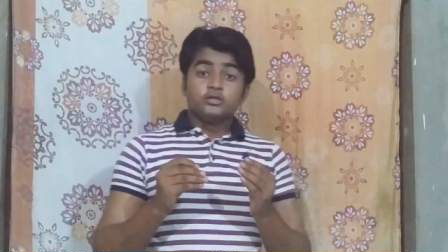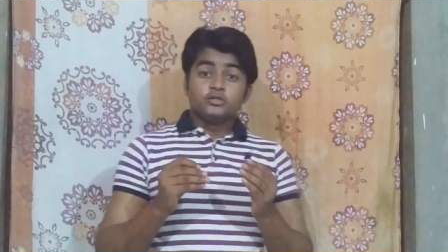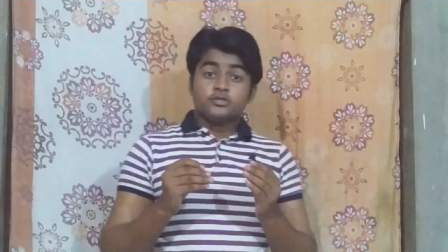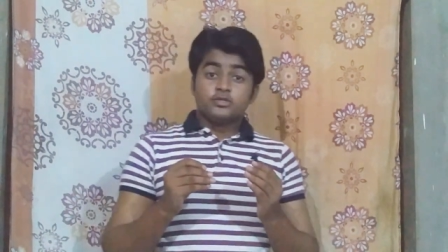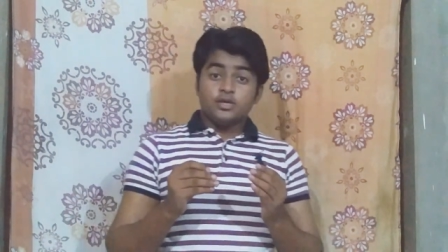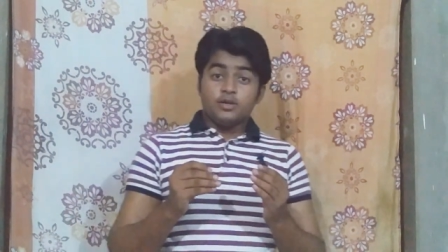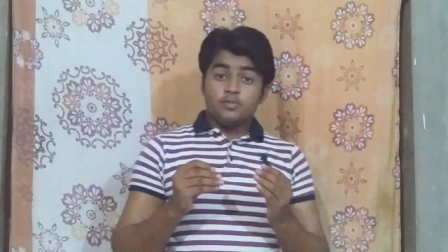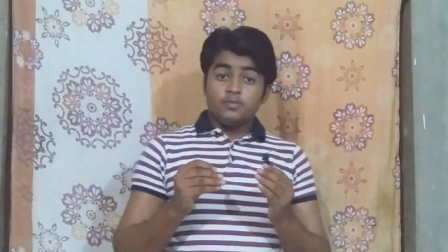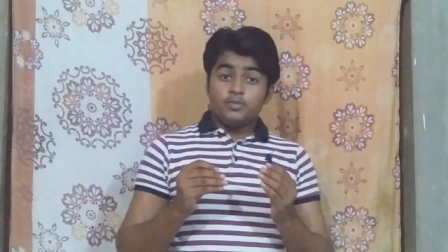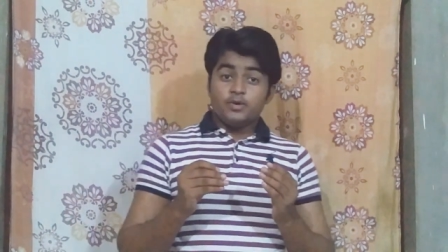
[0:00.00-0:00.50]

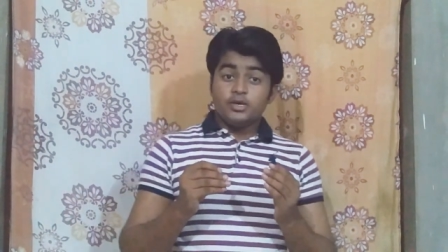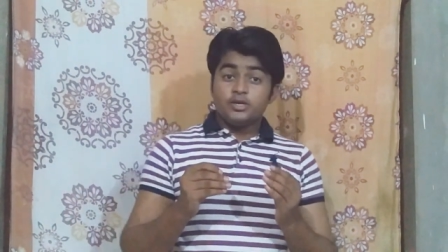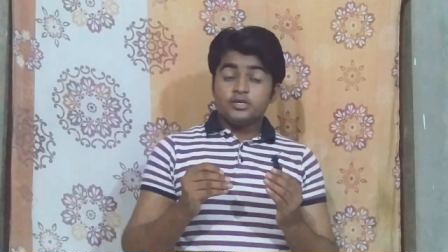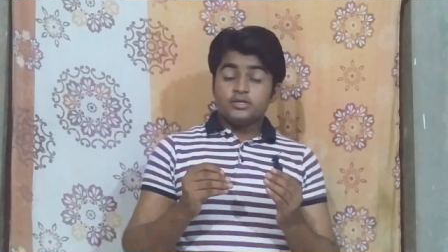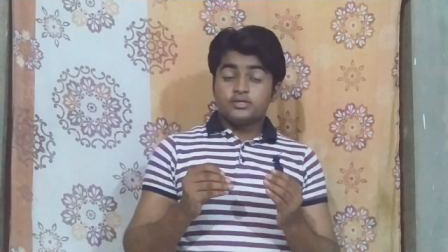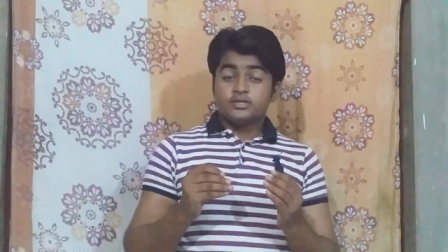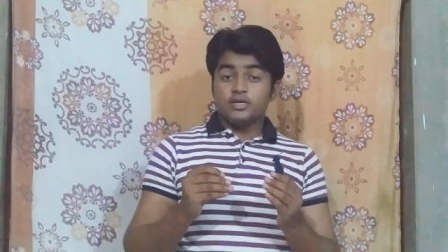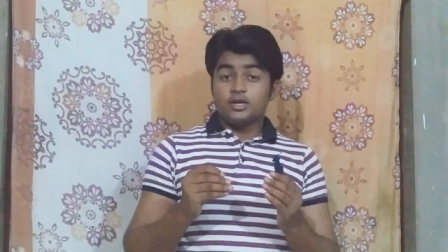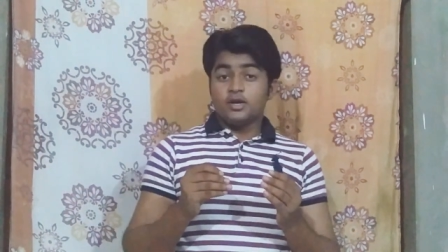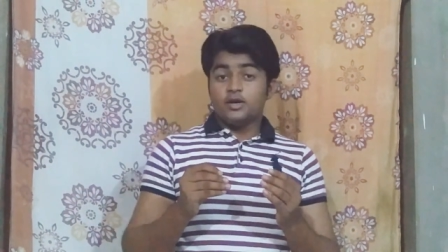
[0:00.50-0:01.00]
the
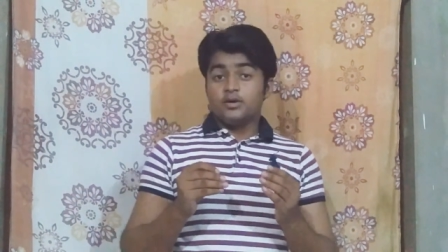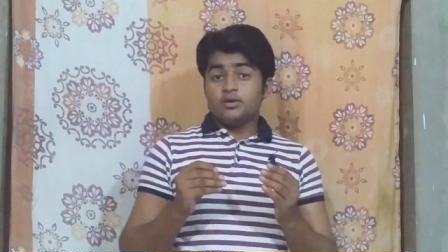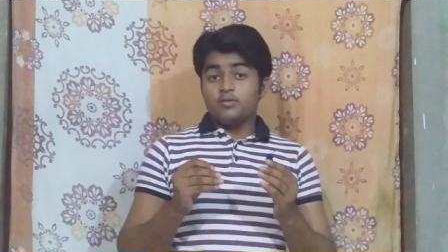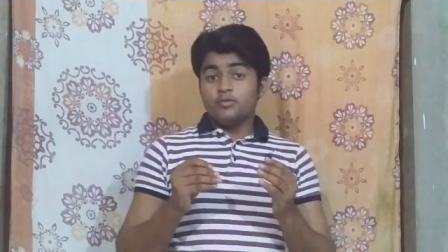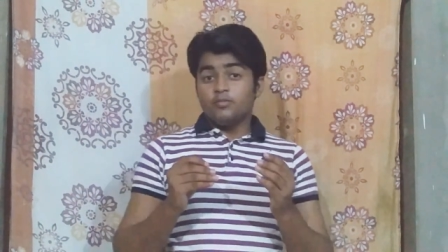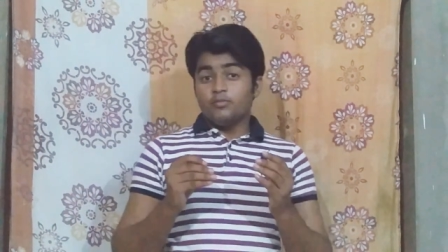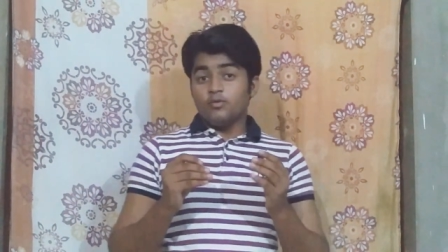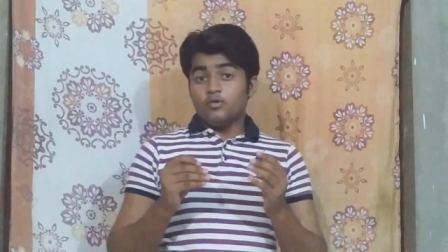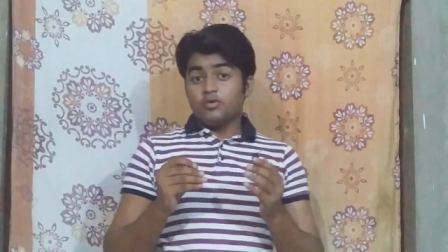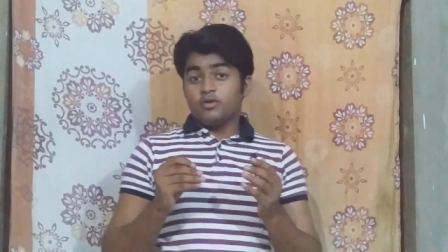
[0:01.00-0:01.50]
best
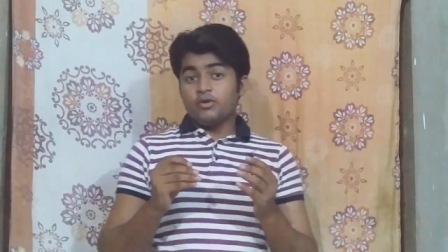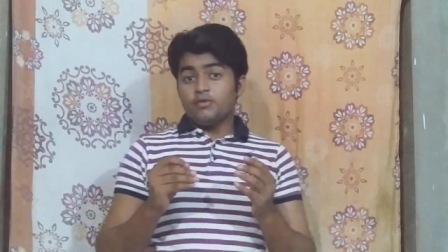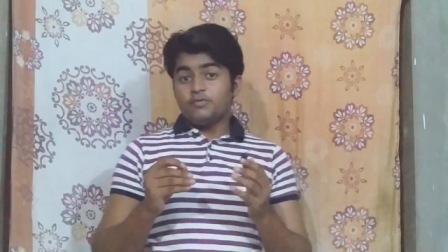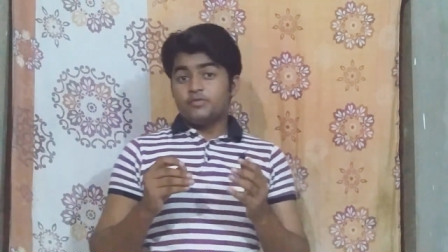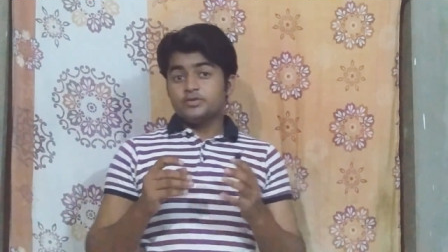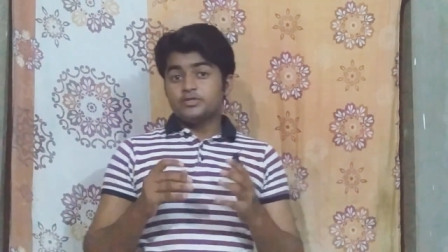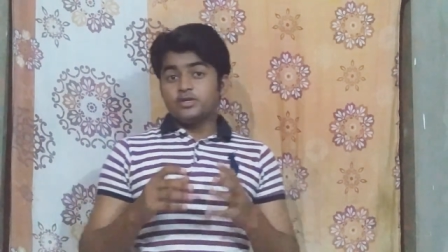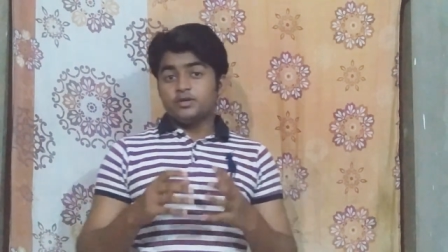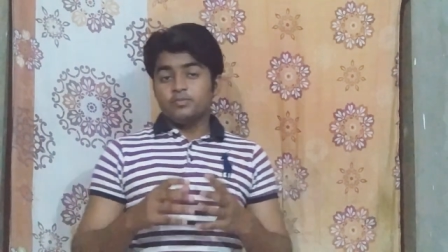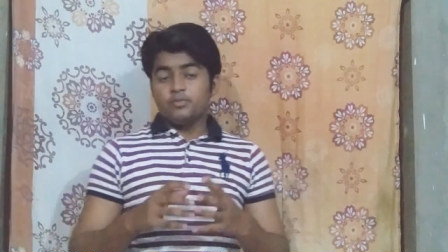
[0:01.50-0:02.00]
and more
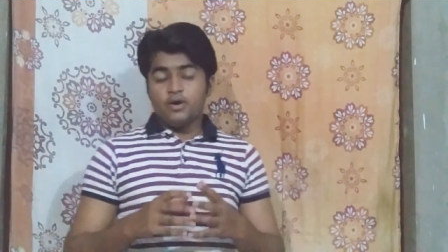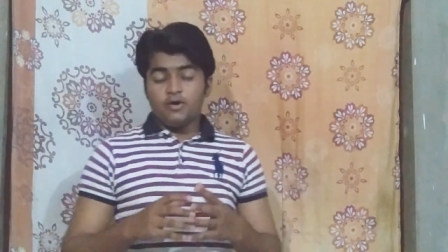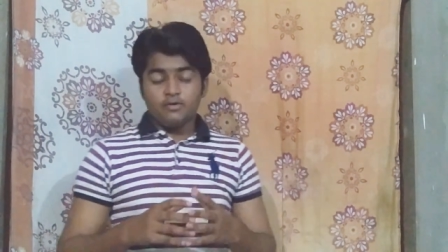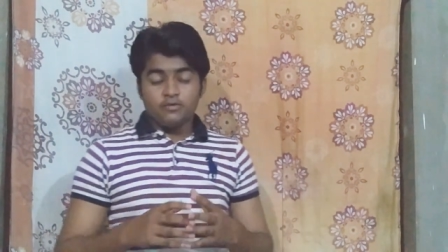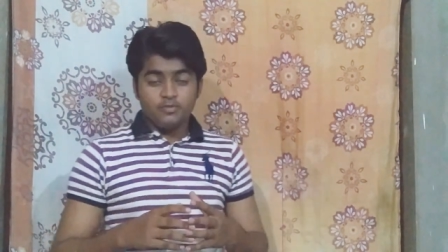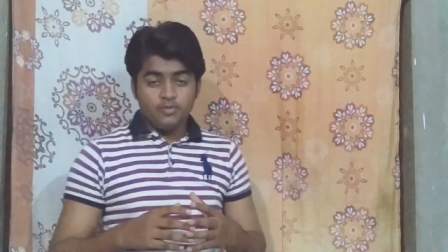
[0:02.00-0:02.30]
efficient power